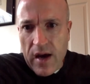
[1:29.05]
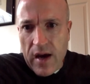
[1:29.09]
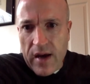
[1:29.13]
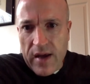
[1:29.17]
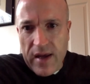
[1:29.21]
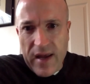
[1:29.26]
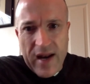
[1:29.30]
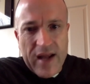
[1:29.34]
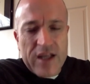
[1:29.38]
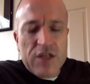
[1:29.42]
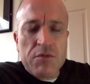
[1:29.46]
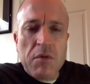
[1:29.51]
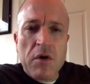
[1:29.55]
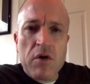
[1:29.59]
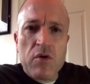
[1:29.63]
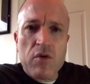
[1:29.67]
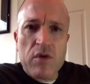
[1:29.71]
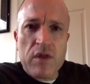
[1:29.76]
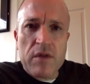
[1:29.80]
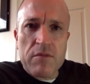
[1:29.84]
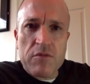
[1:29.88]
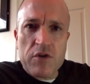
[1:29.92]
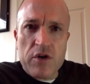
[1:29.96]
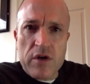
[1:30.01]
And I spoke
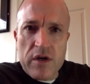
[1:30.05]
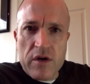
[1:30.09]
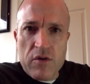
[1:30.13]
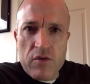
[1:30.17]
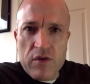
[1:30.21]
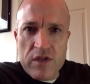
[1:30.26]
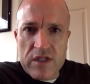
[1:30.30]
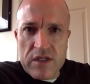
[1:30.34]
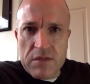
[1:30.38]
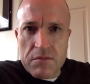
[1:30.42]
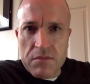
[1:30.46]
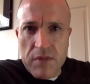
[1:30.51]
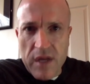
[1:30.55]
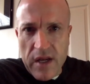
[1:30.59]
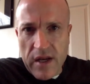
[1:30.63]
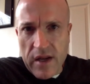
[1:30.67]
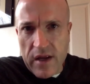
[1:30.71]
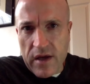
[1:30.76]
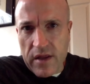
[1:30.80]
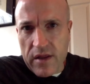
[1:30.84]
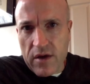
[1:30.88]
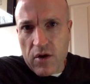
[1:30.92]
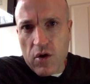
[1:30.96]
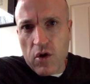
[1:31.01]
with him during a recent
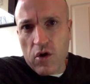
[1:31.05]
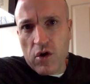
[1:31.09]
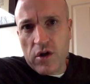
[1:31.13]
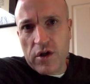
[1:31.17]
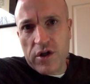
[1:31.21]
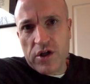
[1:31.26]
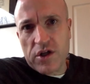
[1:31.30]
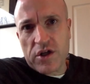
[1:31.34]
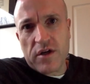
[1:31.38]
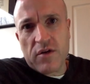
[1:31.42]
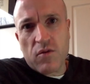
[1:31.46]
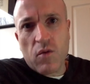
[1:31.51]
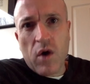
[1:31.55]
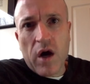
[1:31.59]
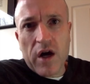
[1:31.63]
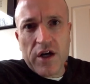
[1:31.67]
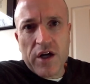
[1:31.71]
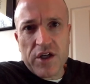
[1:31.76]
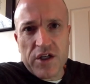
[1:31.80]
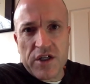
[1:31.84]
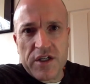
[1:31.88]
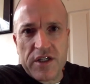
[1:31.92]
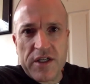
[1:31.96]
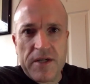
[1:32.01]
meeting of the coalition in
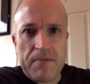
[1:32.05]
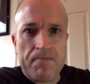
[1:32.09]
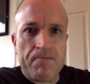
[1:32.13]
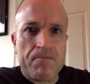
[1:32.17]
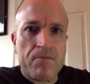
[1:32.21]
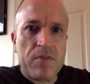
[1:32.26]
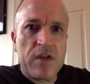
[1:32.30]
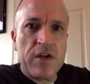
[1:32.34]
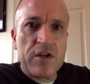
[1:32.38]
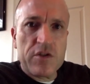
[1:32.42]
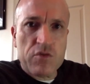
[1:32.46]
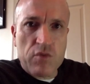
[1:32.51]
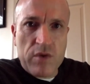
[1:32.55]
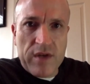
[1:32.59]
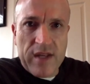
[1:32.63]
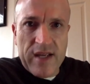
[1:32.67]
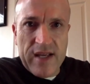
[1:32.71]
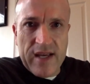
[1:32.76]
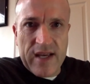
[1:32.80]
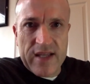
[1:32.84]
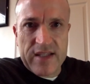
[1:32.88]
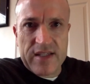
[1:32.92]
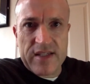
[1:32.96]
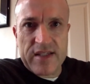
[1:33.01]
Washington. Here's what
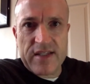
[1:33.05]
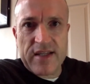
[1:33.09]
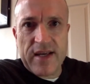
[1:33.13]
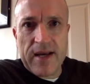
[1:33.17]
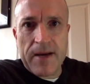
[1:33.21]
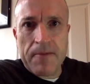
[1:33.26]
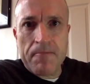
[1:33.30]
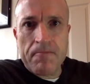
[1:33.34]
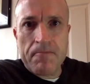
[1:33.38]
he has to say.